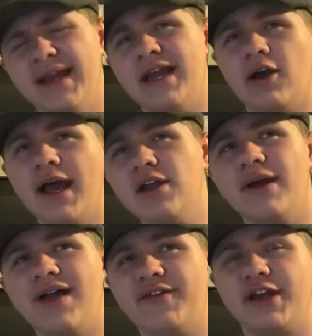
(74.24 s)
Now, I
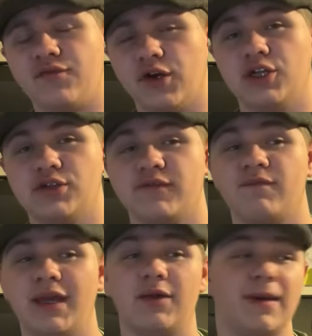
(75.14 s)
don't have any footage of
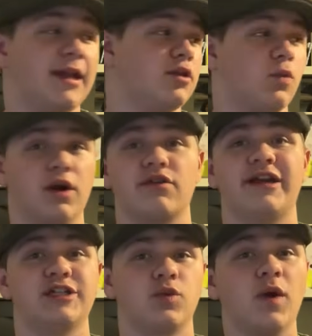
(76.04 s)
me getting the
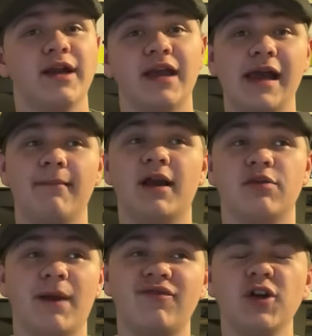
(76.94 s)
workstation running because
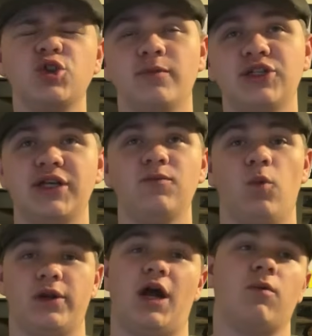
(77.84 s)
my virtual machine
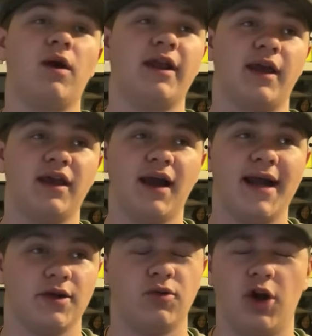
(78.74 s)
would not run it. I
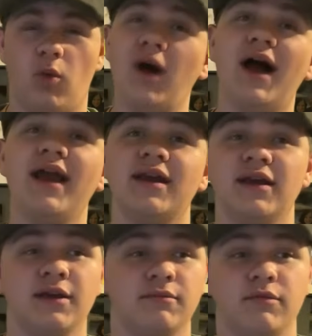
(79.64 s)
don't know why.
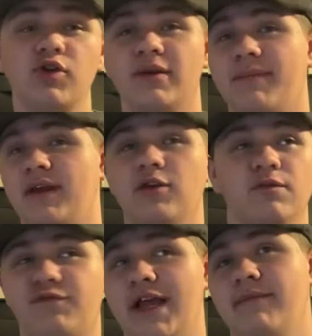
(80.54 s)
You can
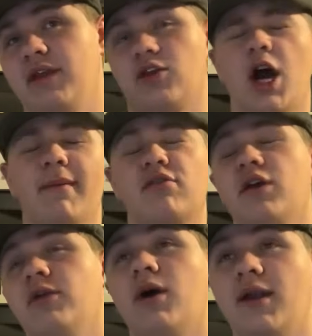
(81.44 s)
flame me in the comments
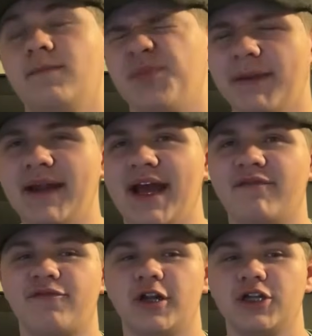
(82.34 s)
all you want. I'm gonna have
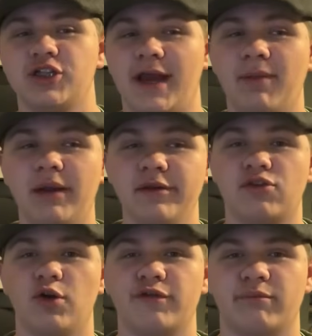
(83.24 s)
footage that I probably
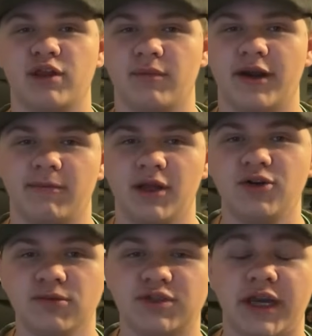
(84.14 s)
stole from some random
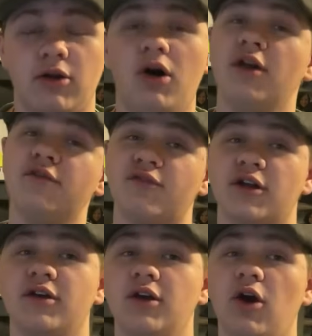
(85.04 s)
YouTube channel
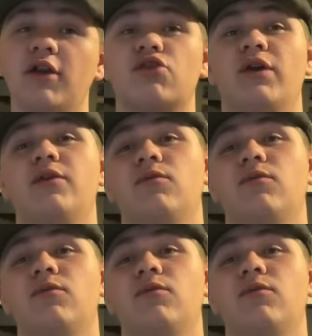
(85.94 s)
on screen